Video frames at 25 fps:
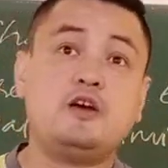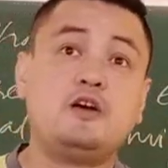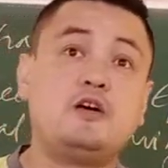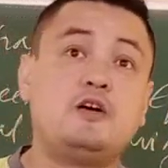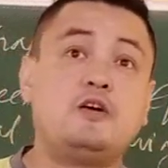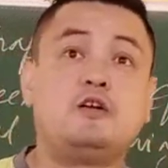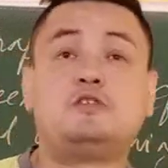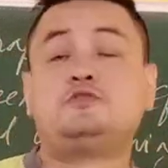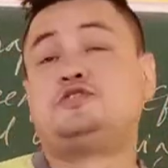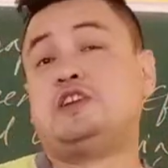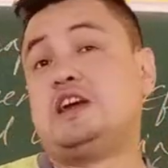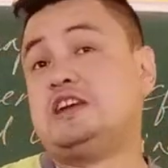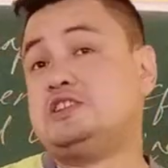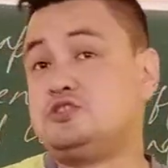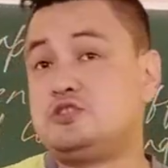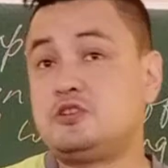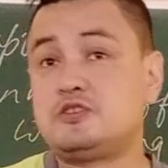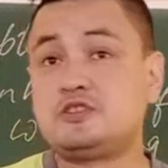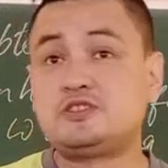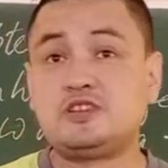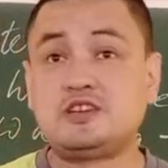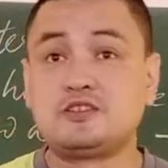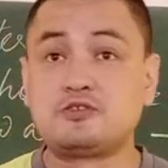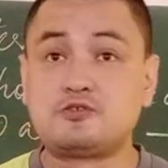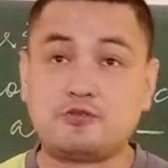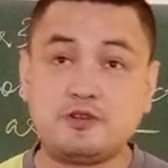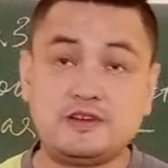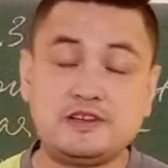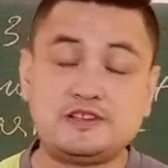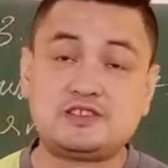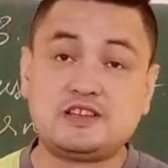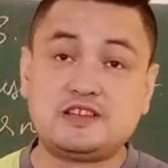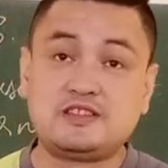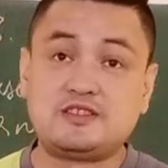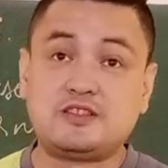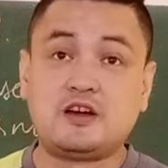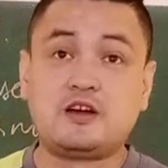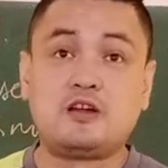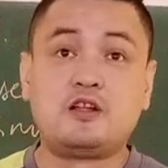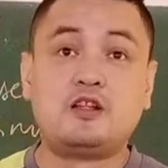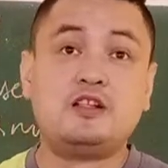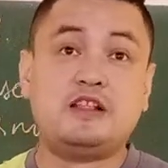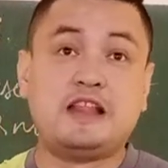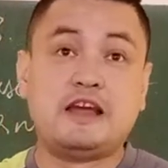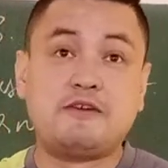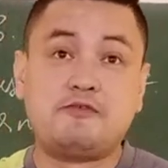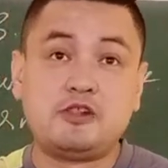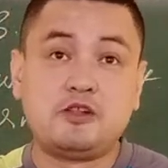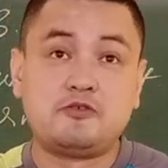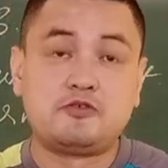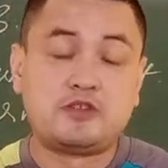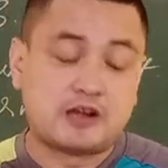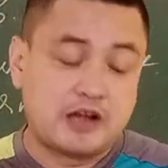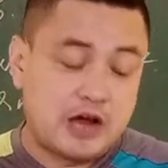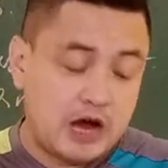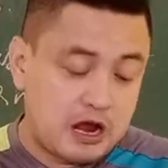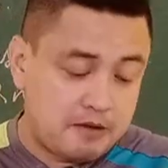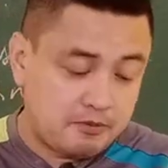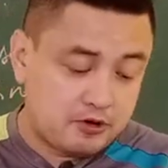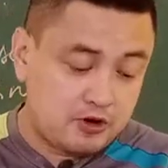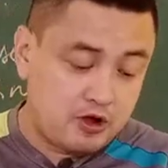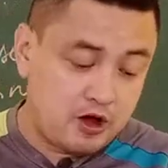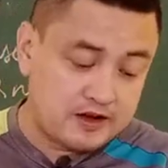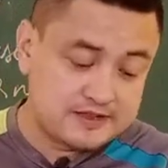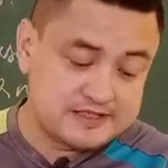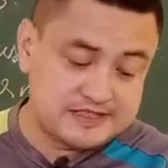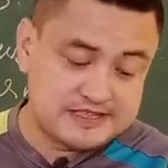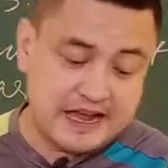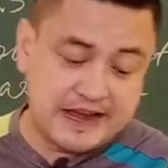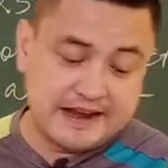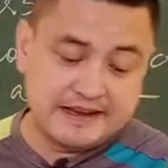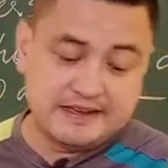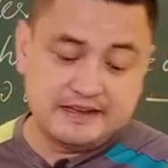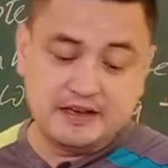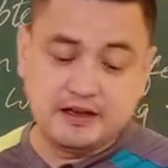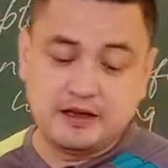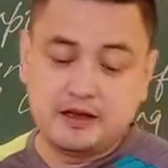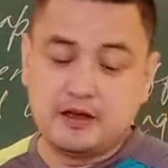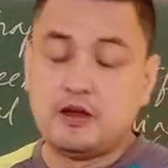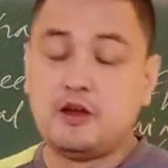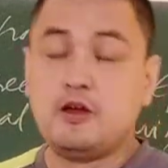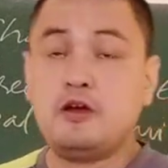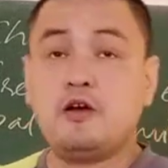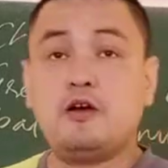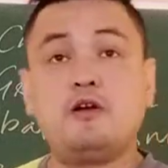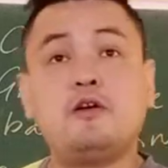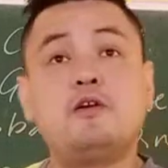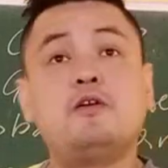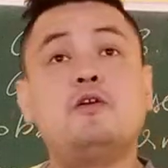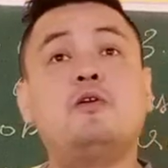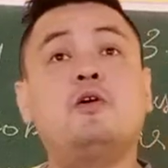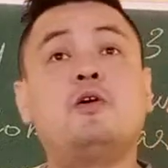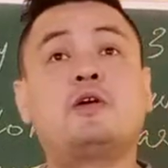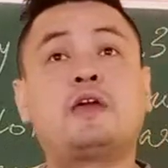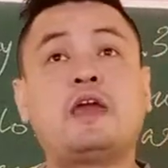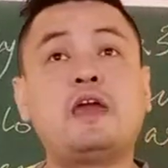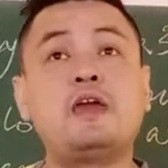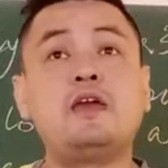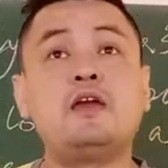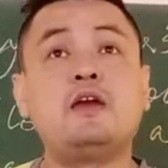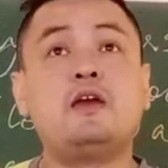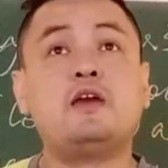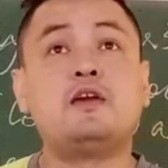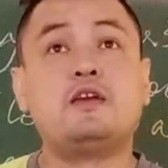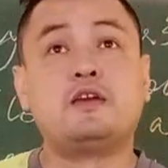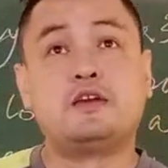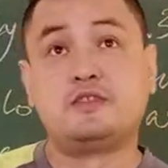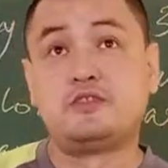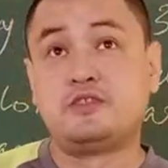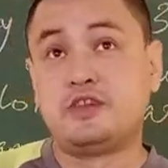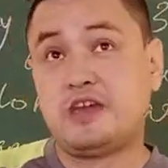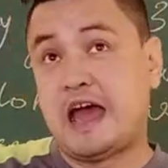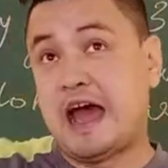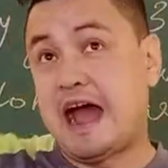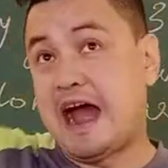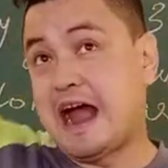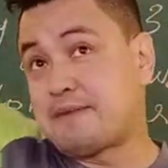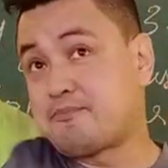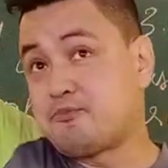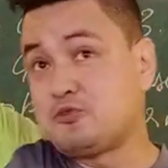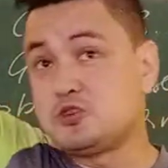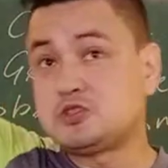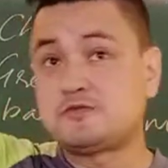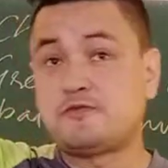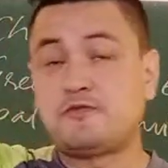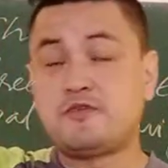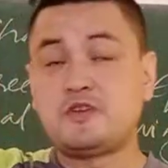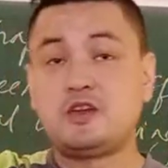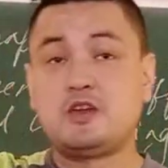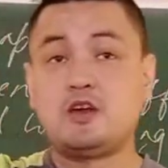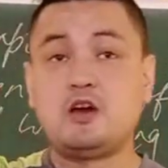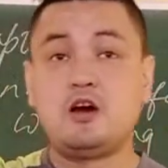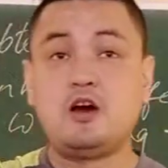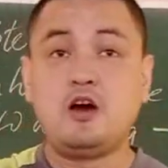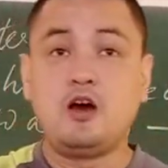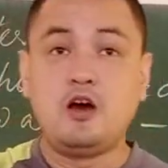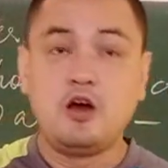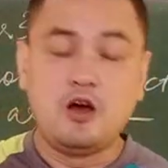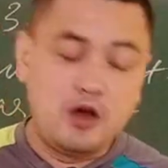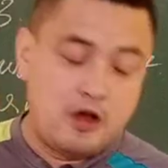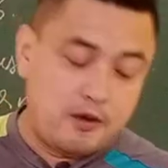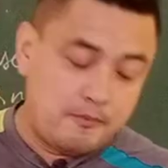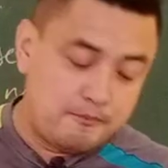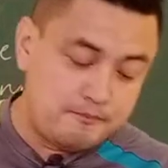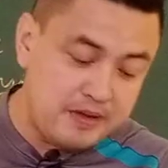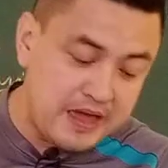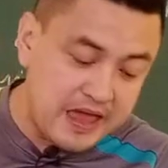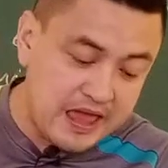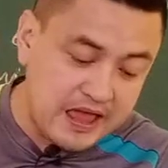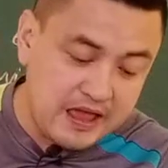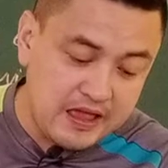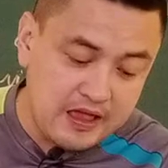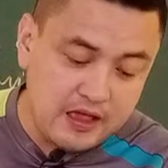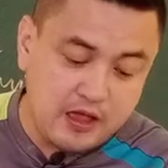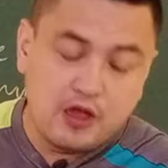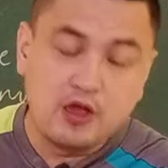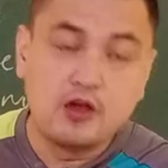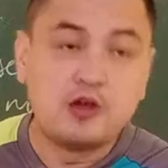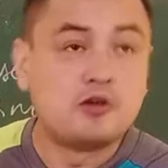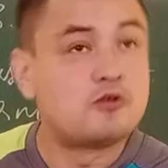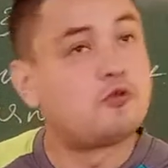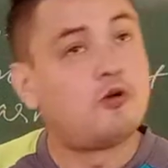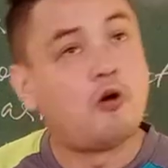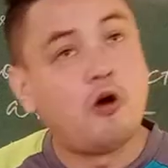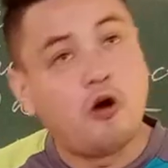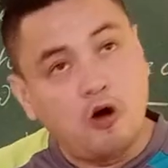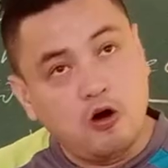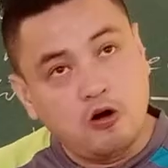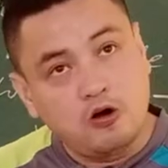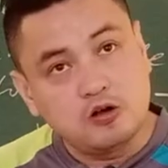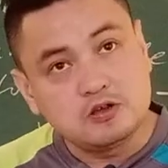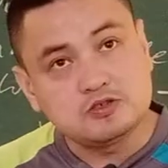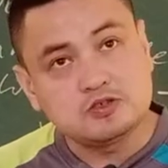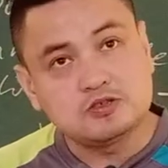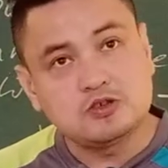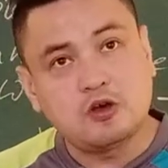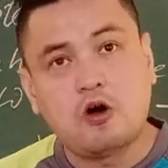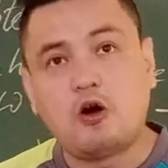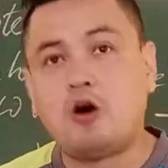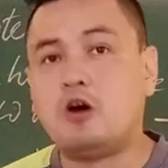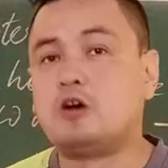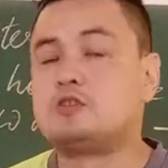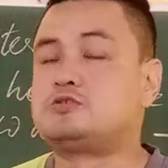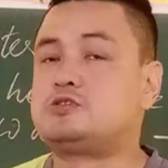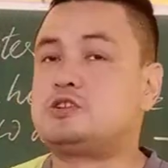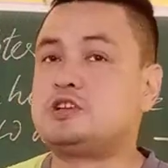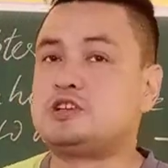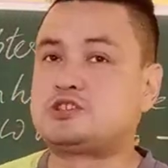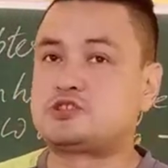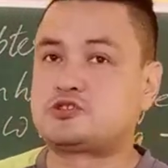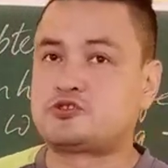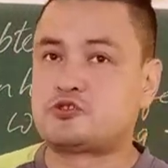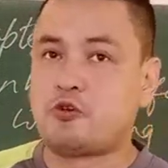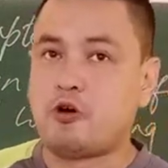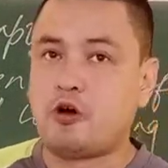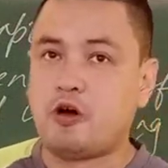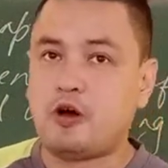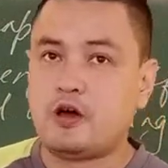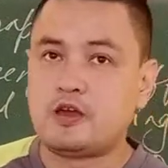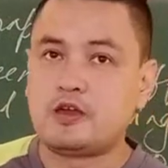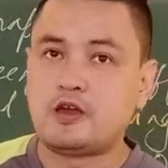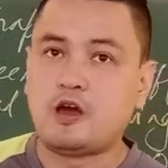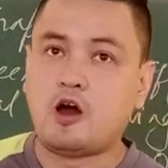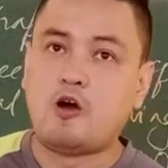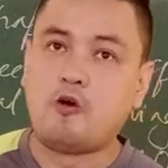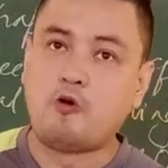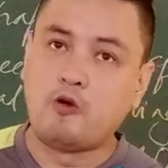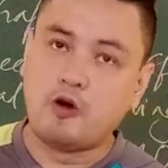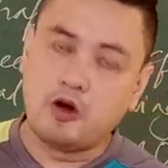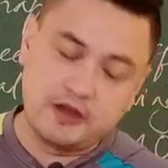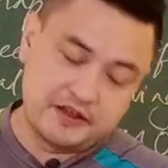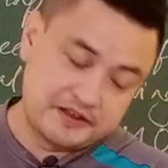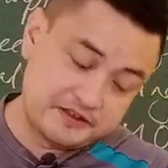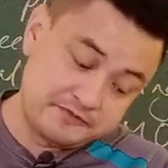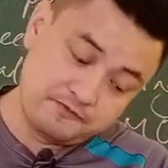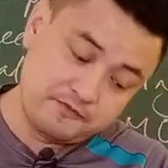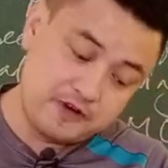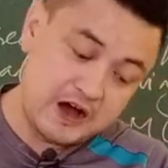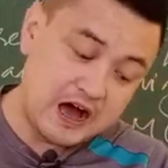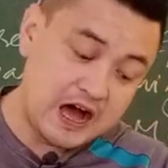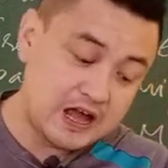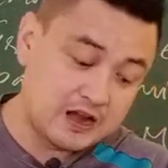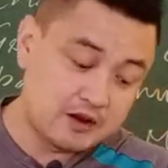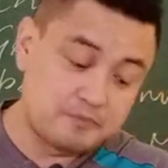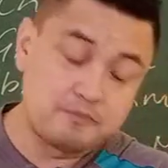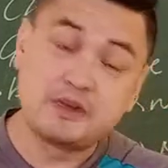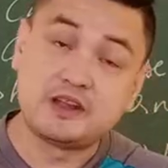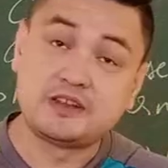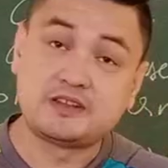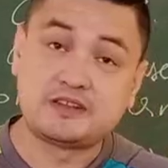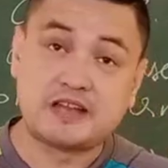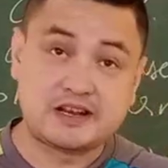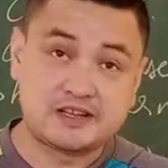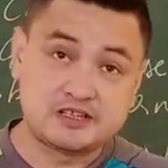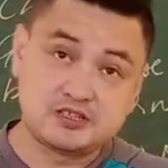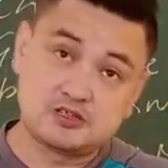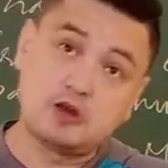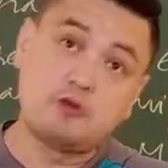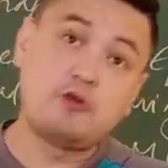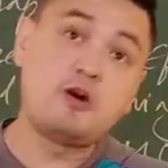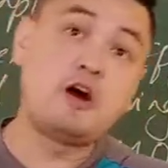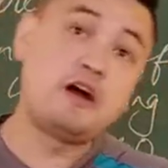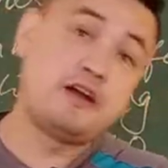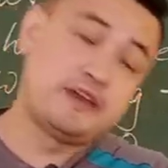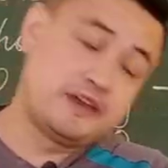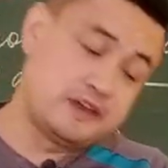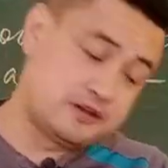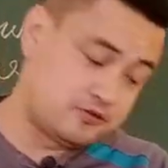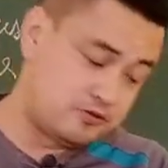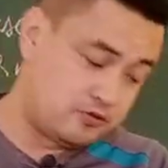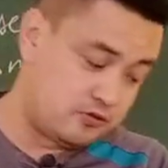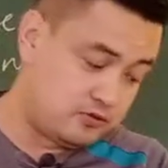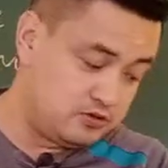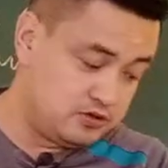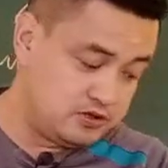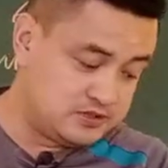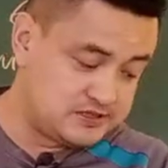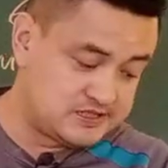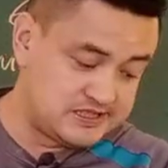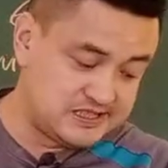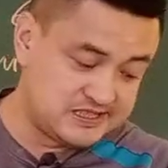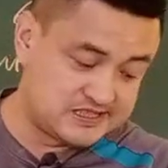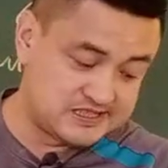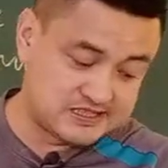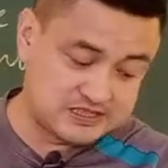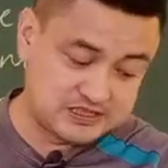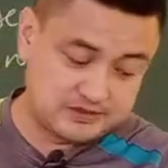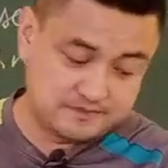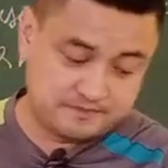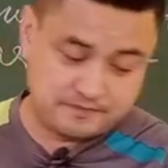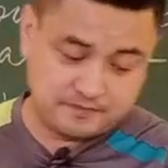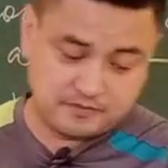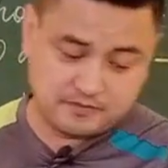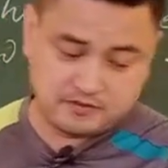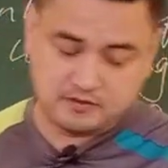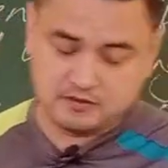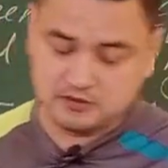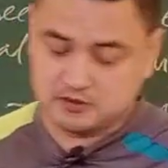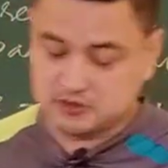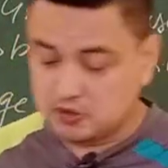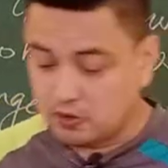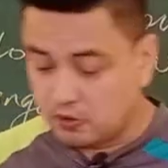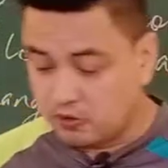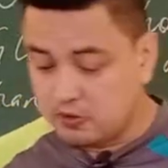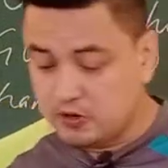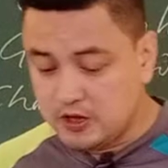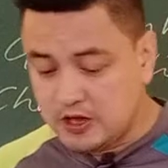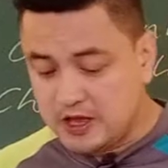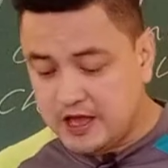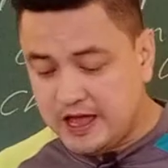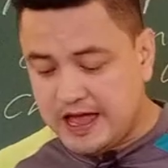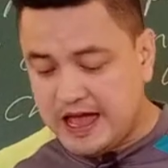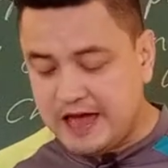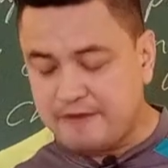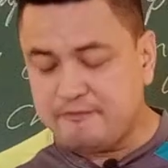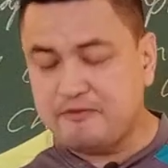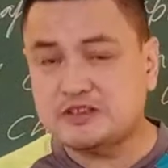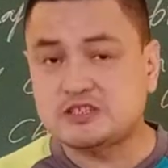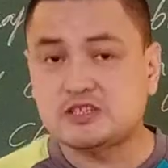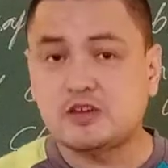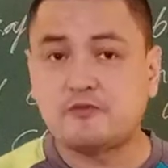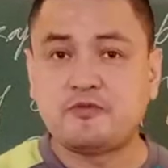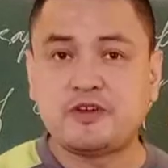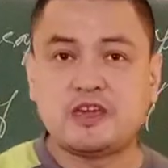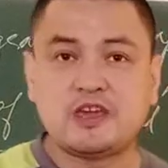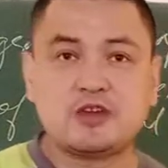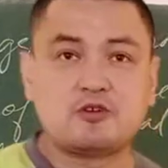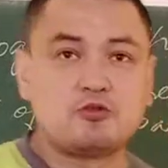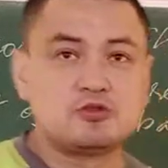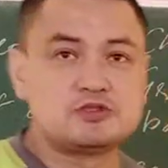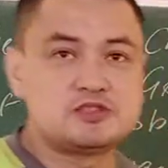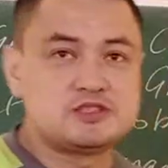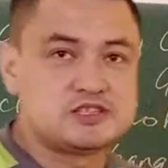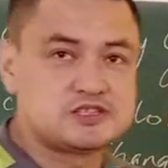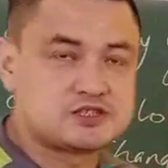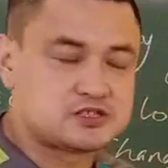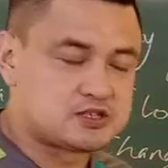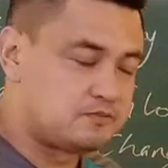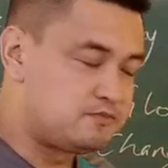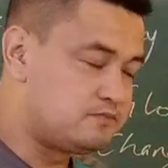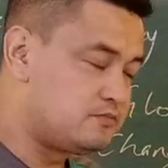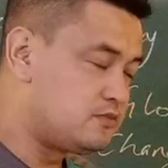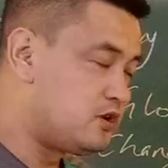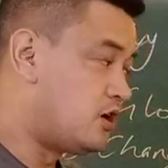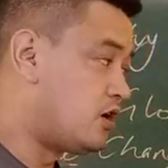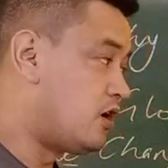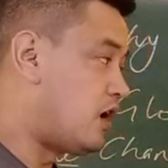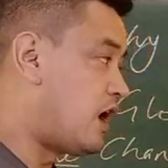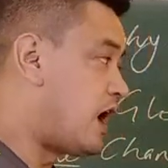dangerous increase in the level of the carbon dioxide okay in the atmosphere may cause or destroy our environment that is our ecosystem so effects of ecosystem are